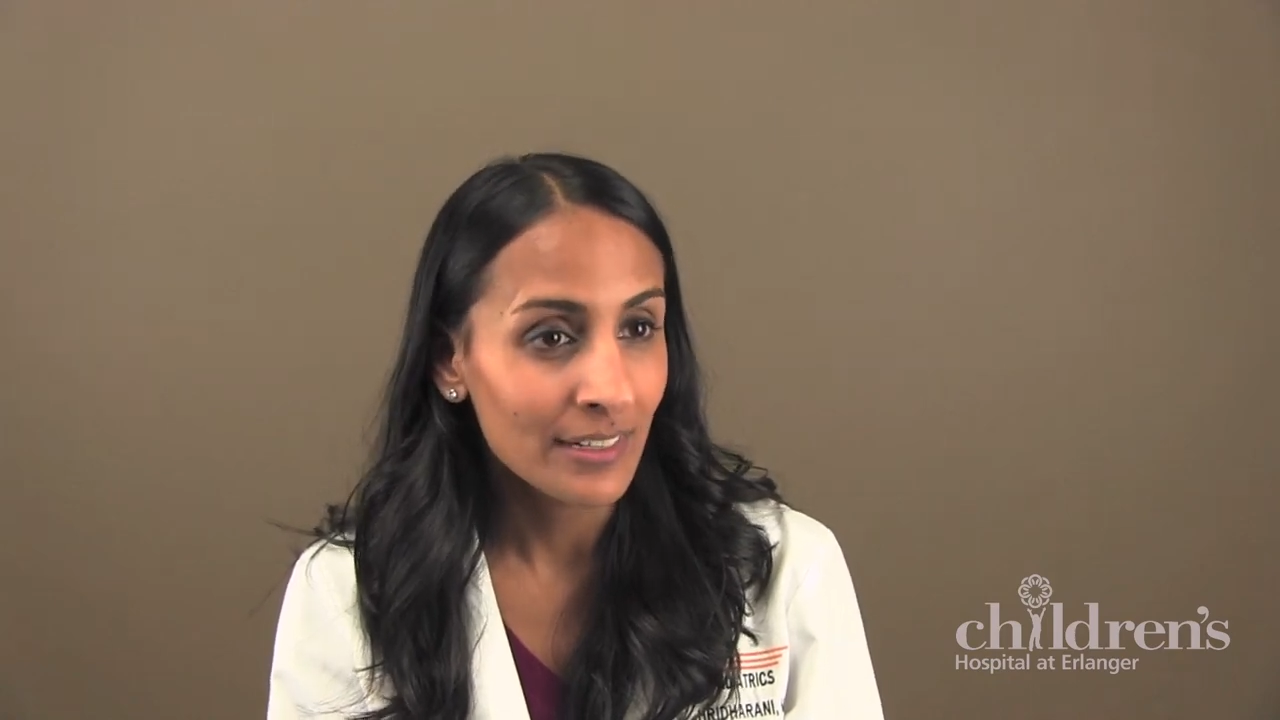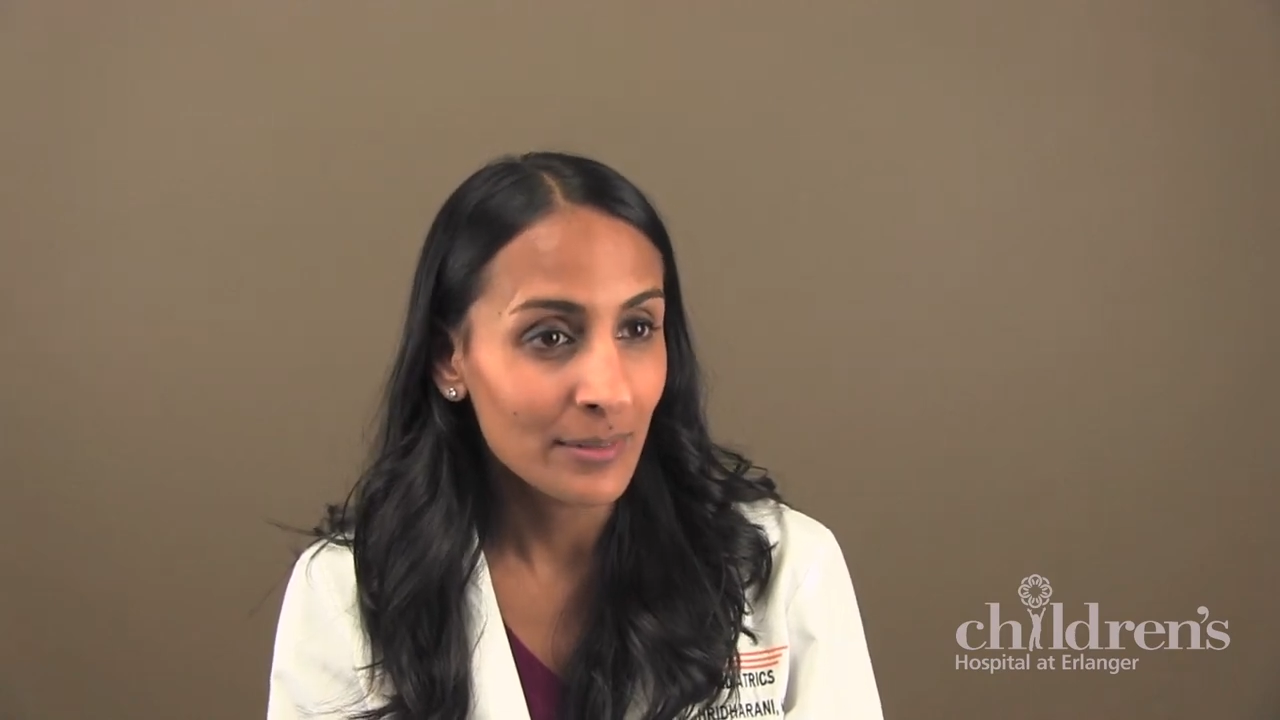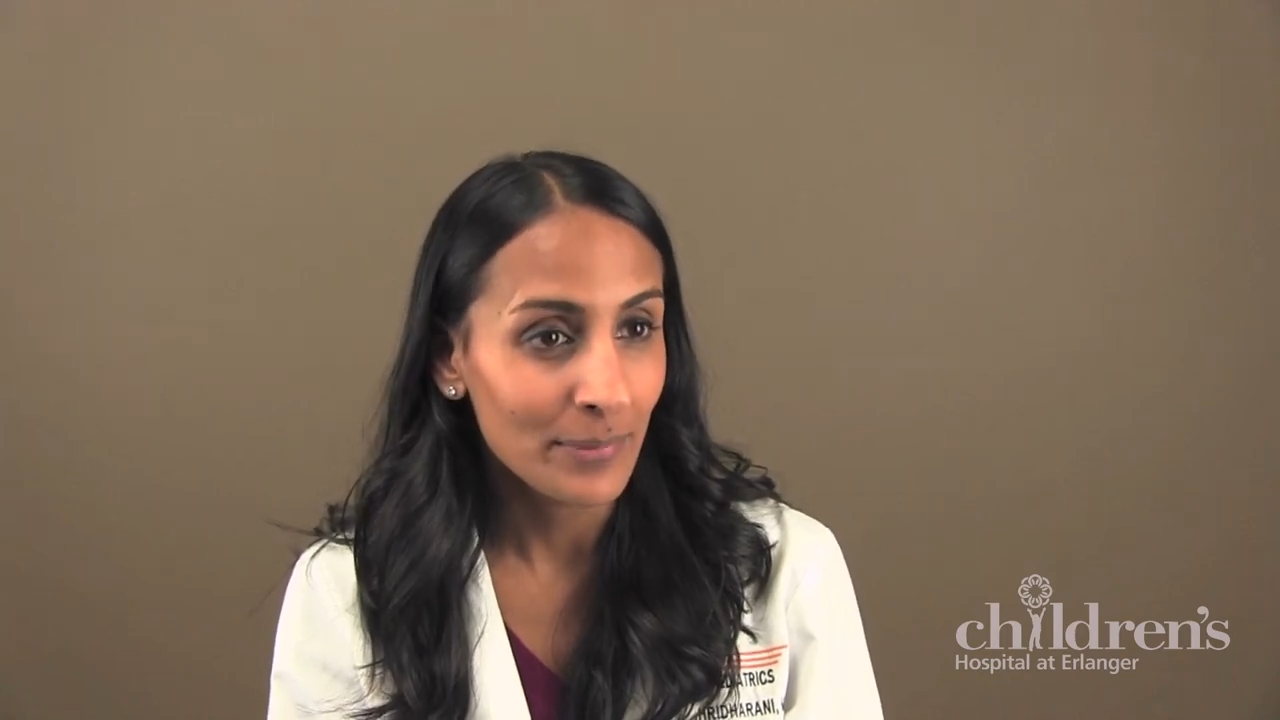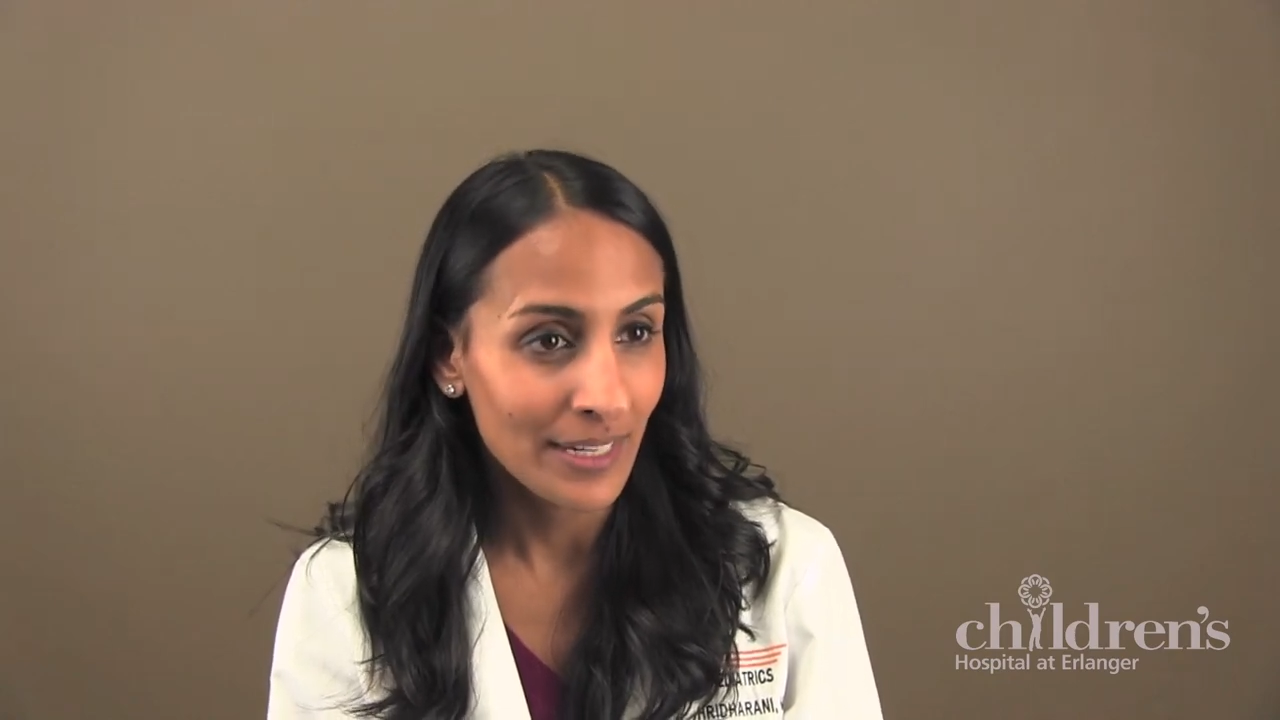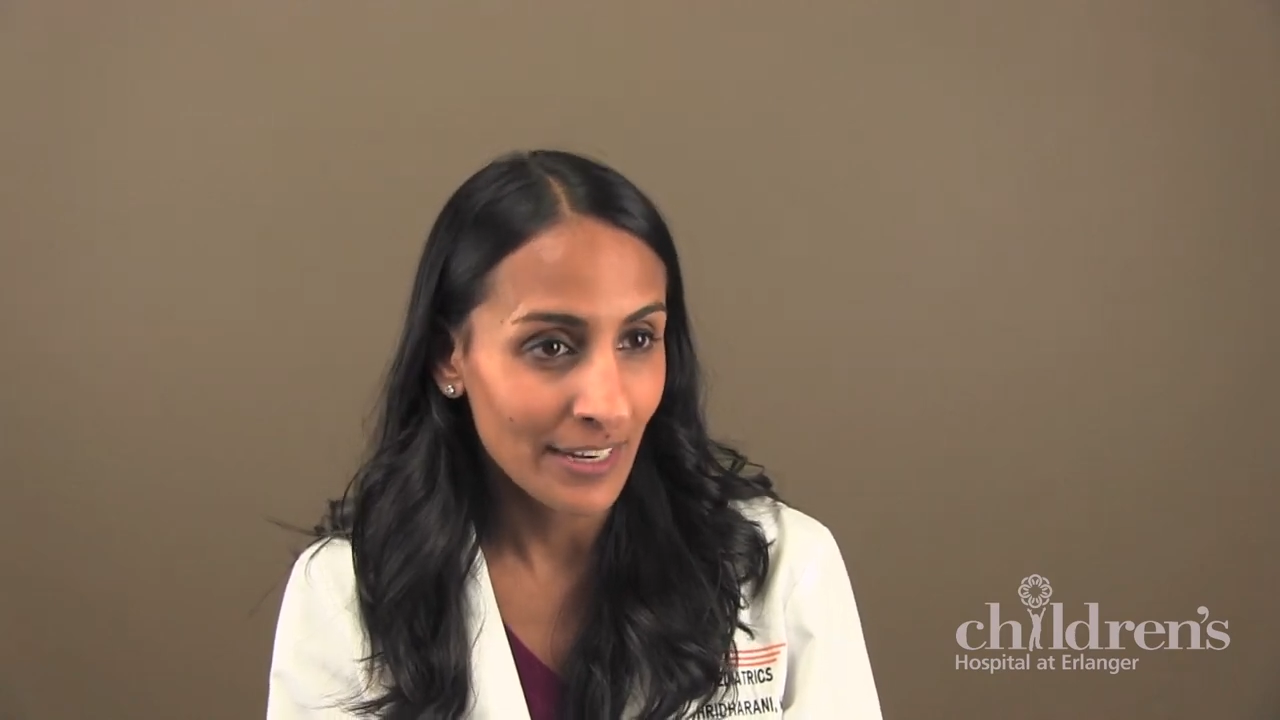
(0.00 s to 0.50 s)

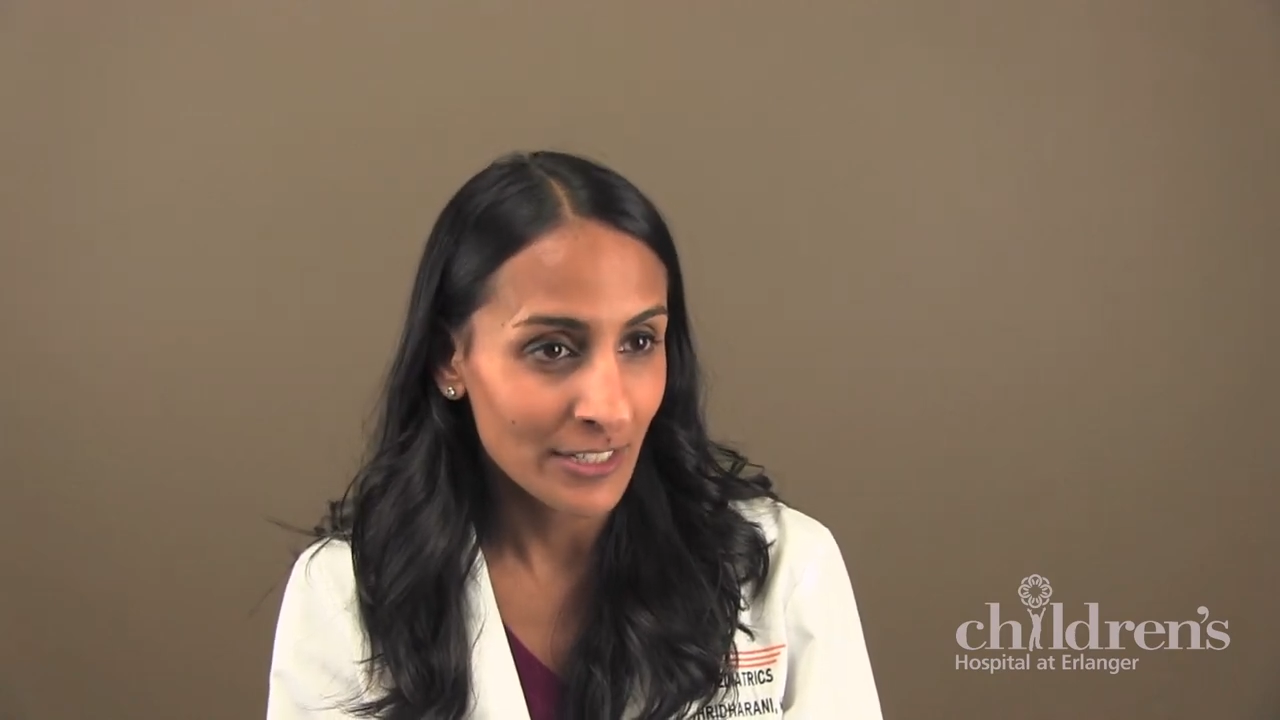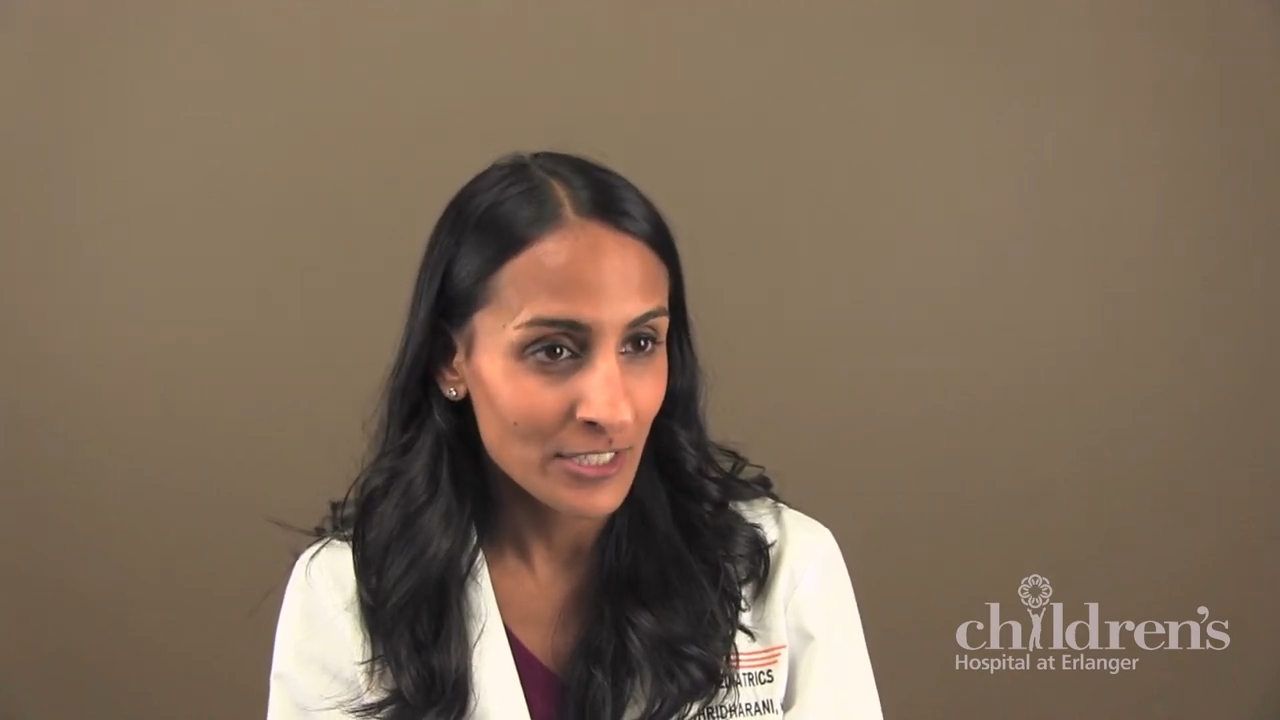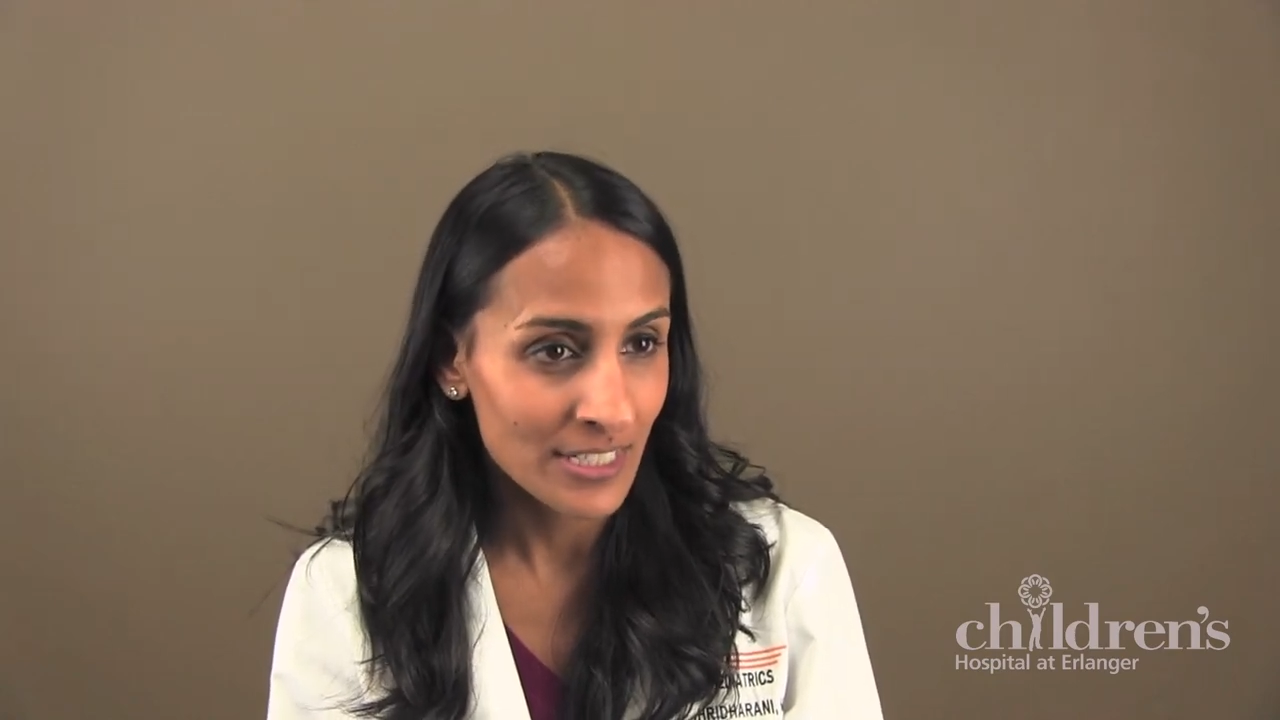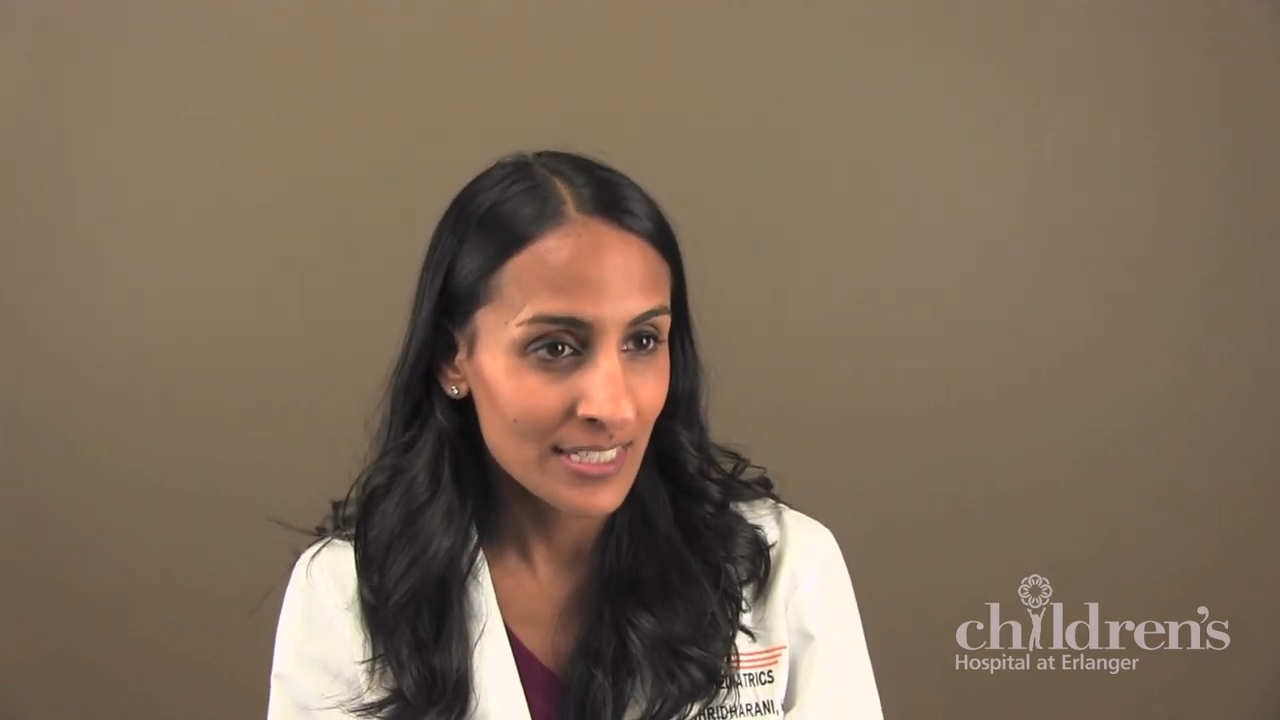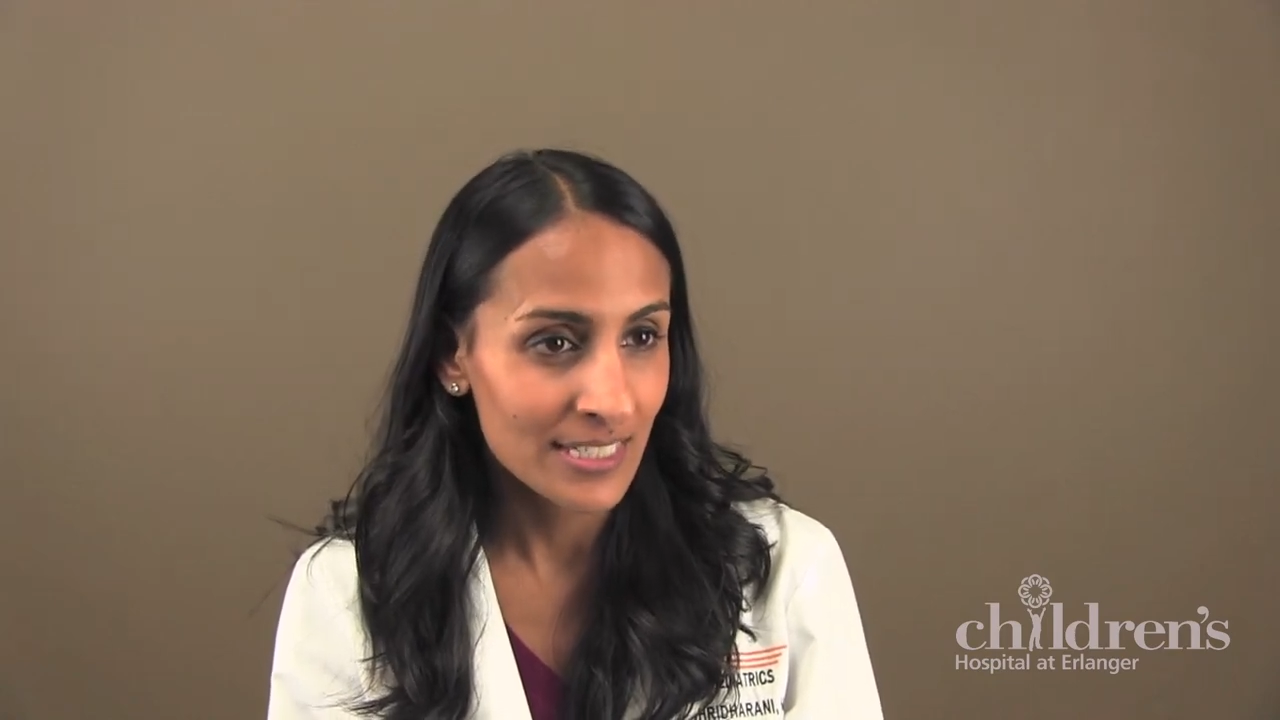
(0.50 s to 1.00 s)
in
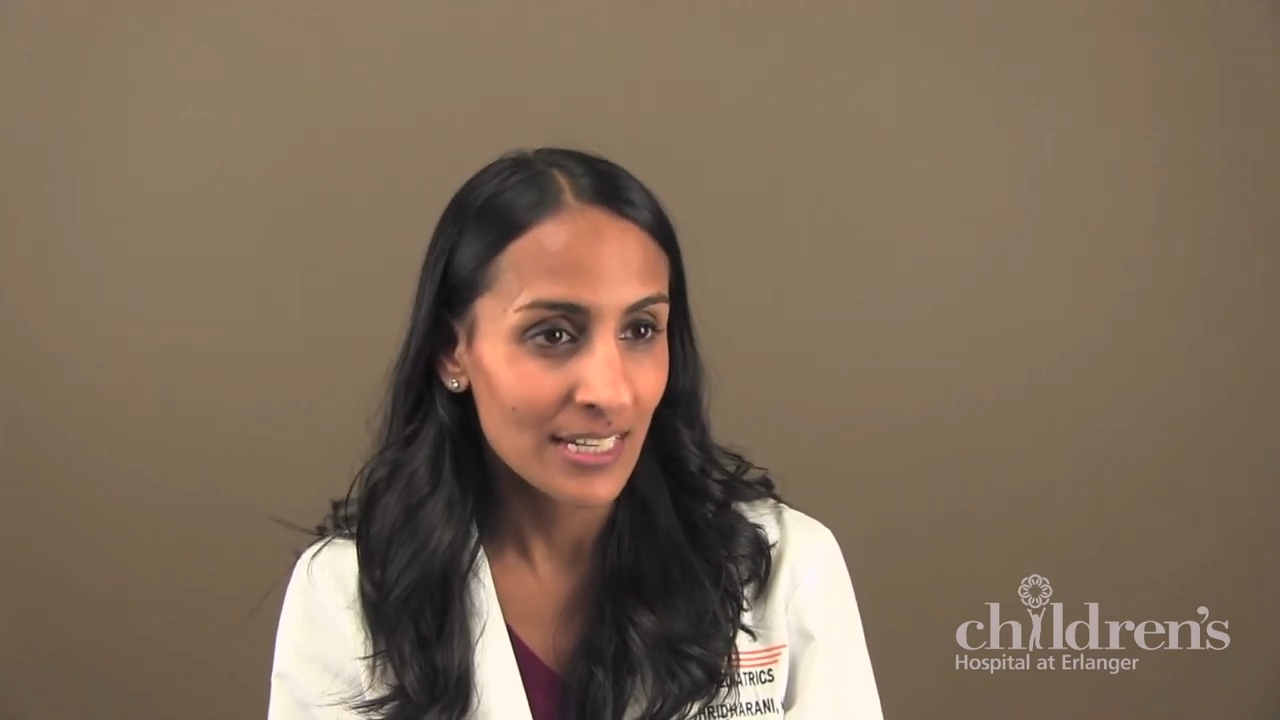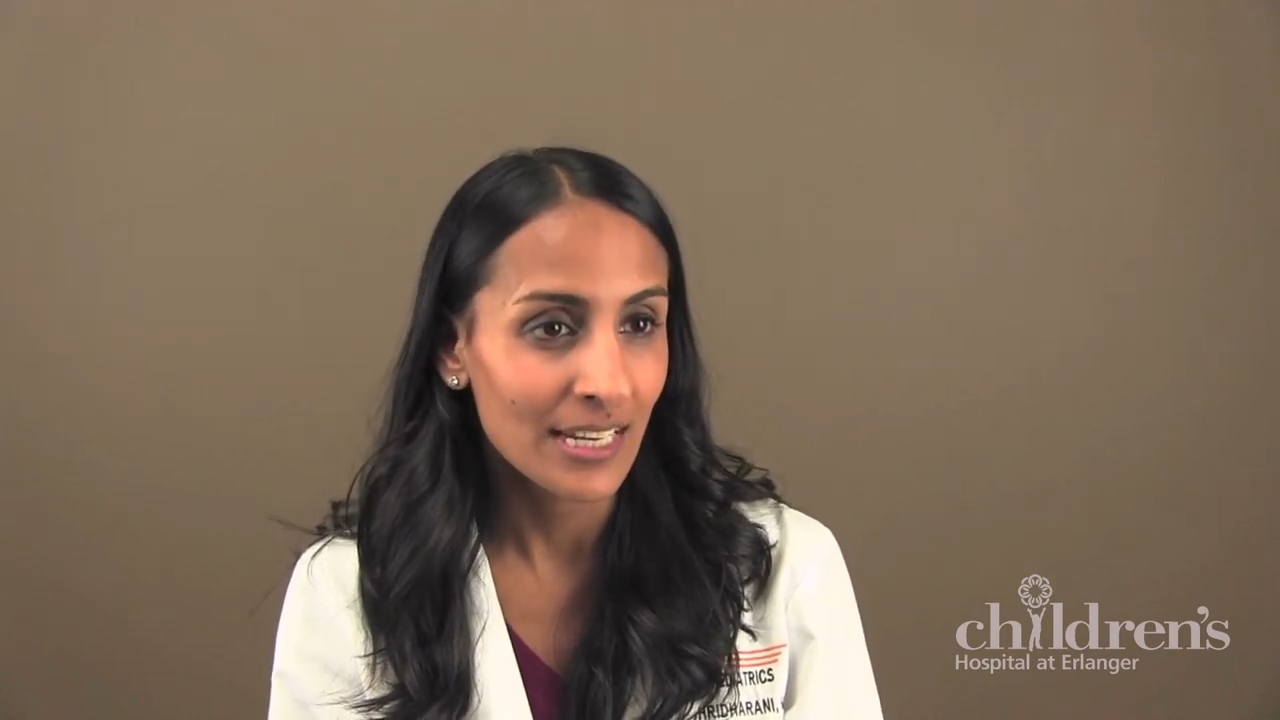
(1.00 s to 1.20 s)
pediatrics